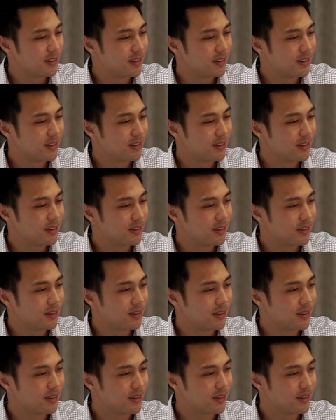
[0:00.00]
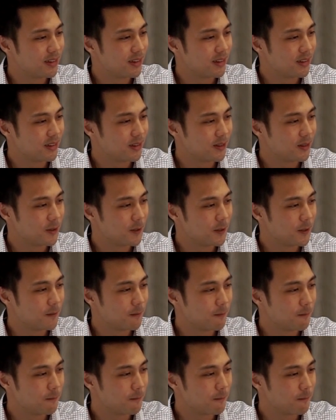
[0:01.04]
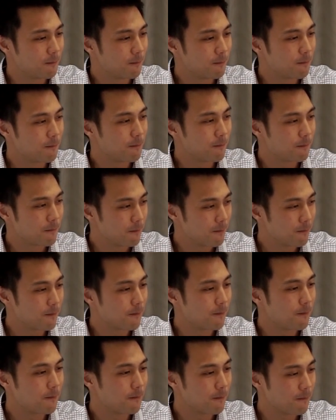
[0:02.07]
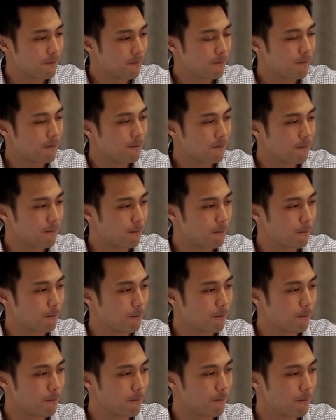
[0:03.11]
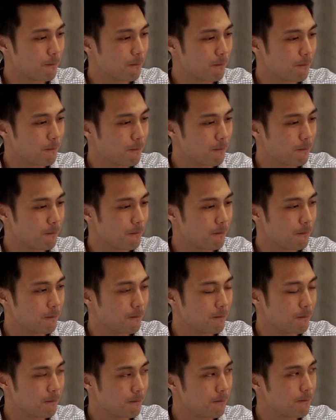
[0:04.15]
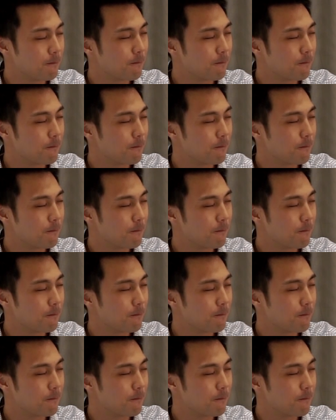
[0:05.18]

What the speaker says: No words are spoken by the person on screen.